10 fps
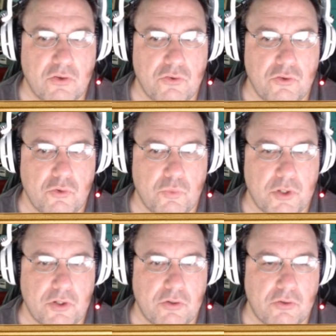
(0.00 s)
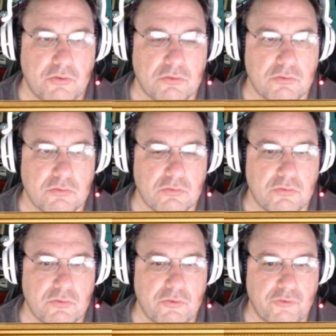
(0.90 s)
you will
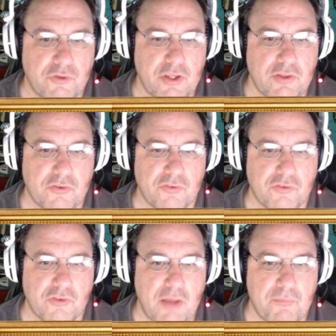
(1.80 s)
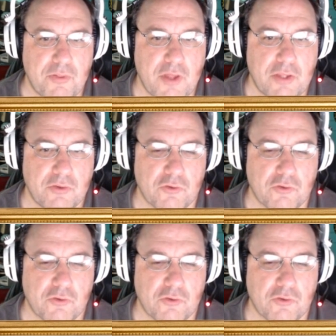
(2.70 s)
see the same thing.